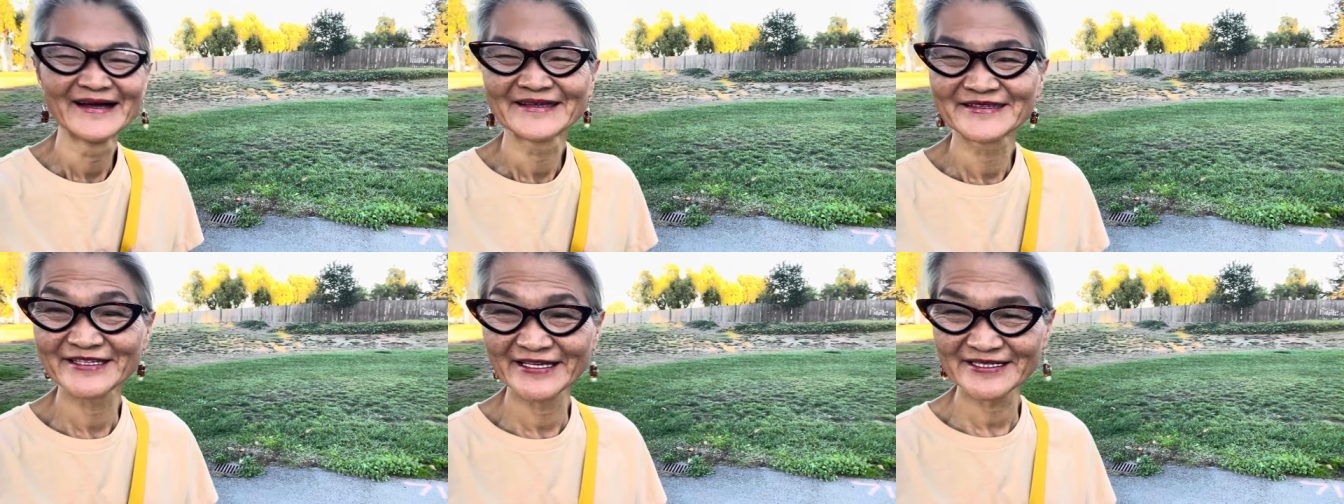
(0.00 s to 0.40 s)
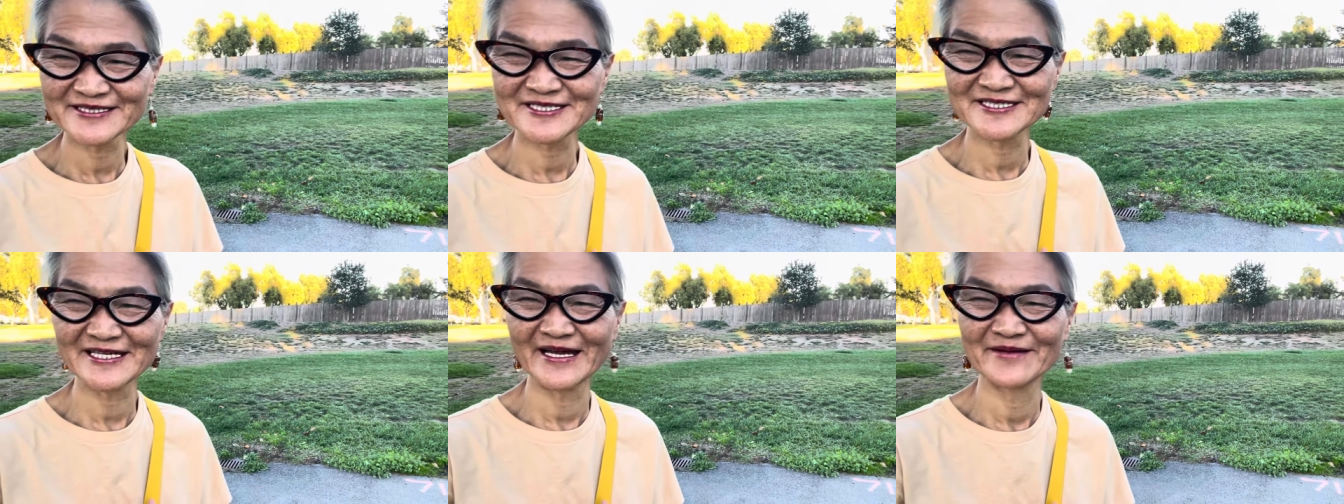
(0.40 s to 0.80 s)

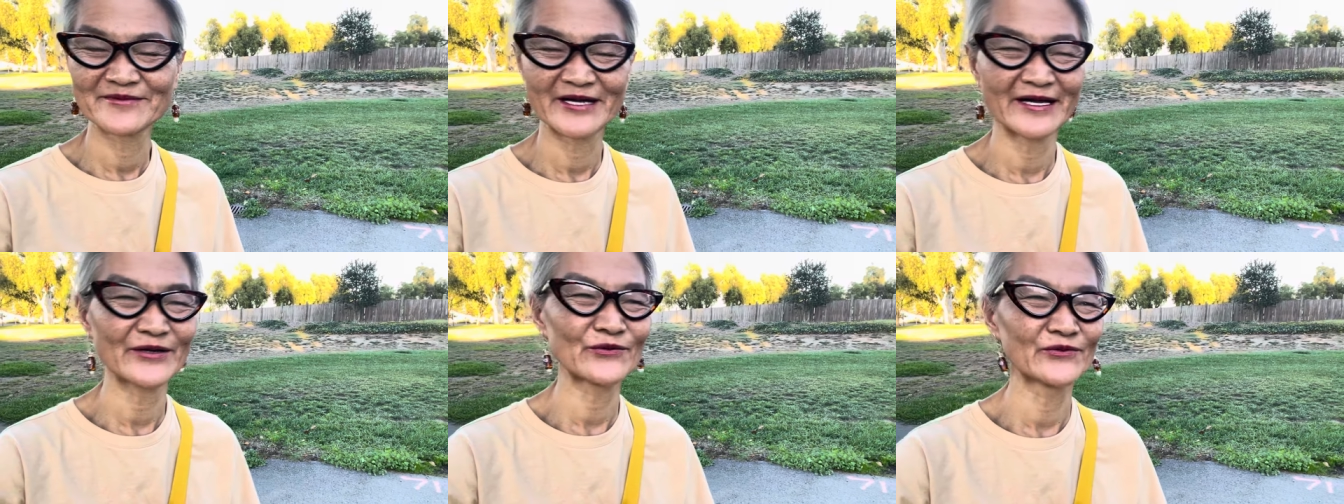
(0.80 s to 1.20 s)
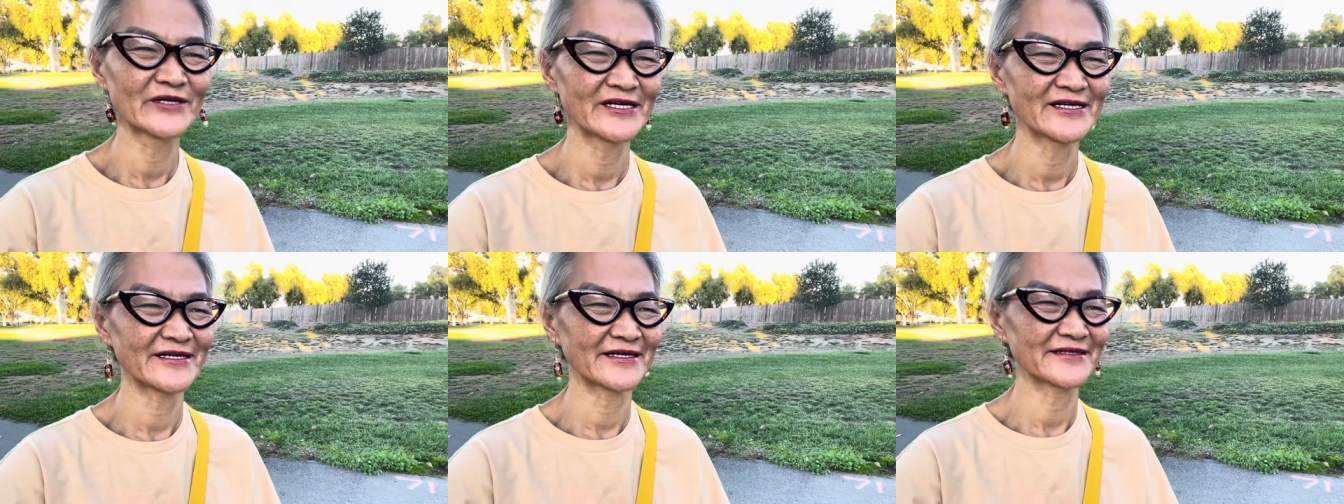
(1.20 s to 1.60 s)
Next time I
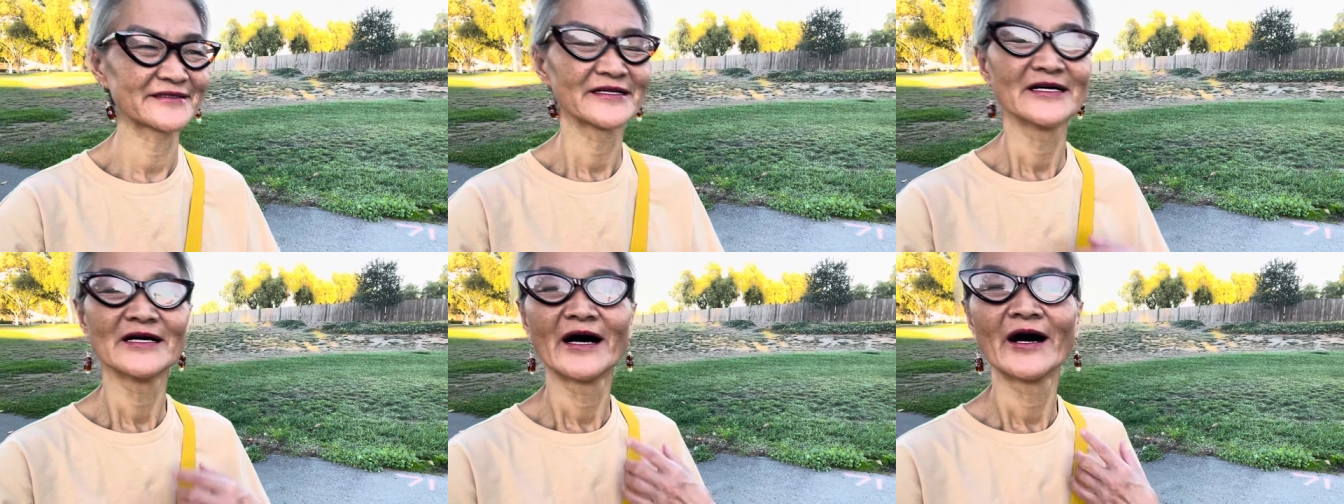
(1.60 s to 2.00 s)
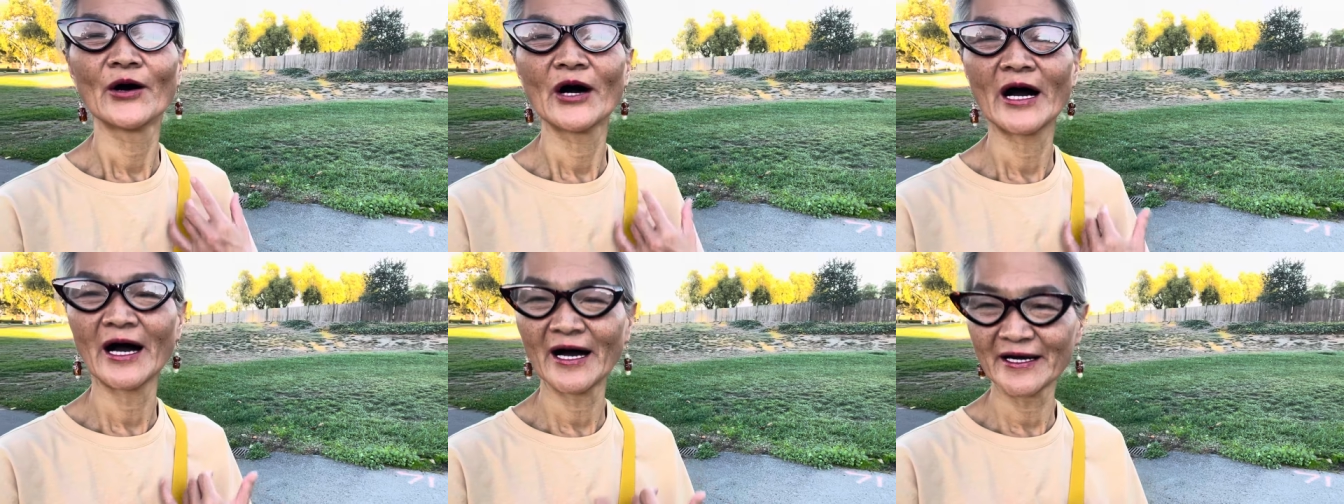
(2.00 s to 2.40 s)
wear it,
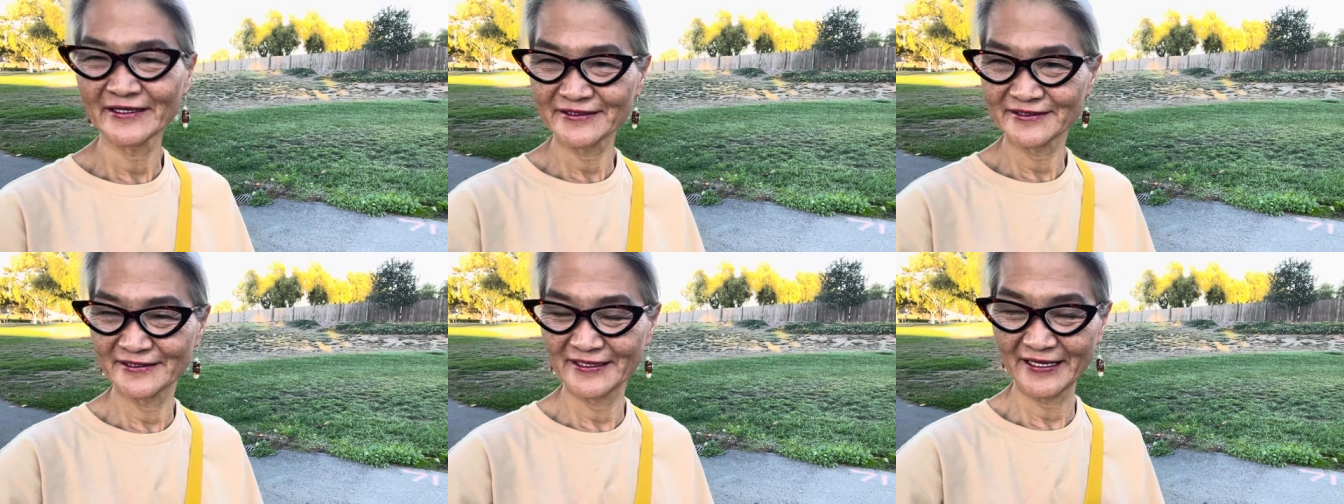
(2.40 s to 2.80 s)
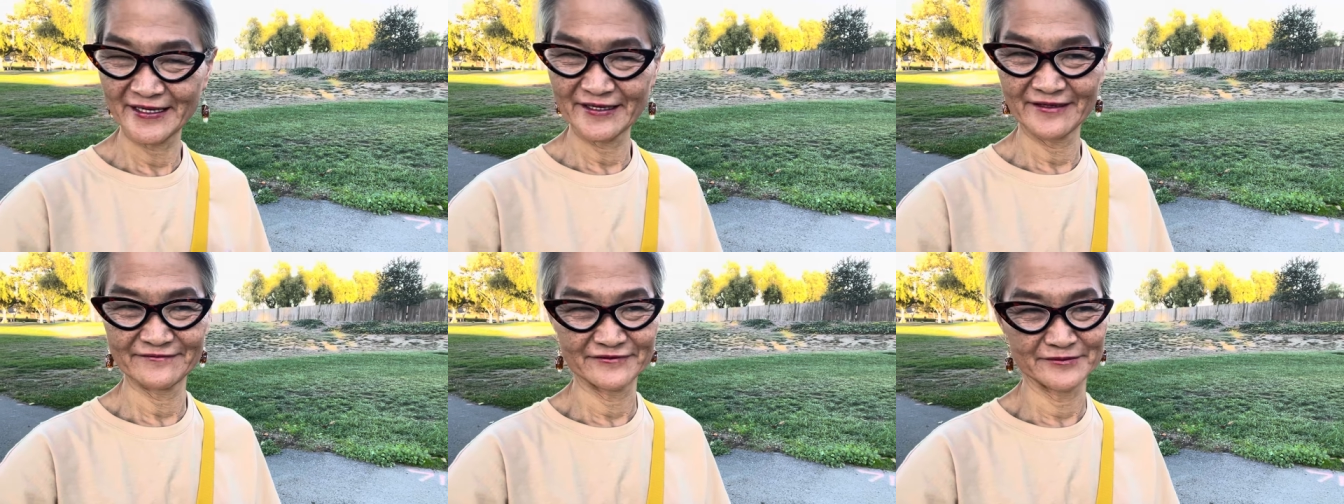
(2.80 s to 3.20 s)
either I
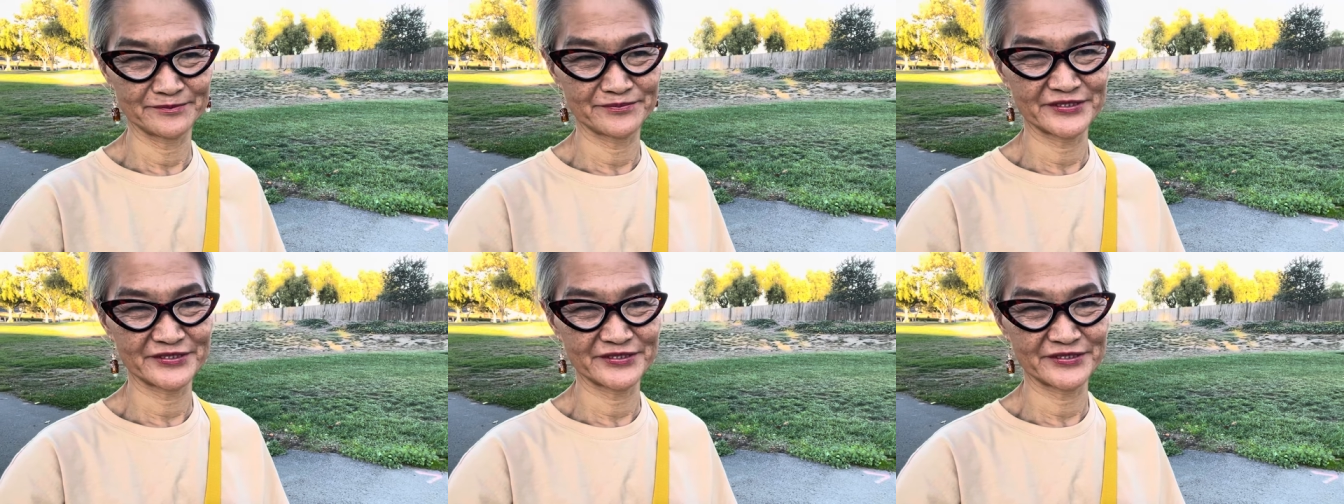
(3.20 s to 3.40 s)
have a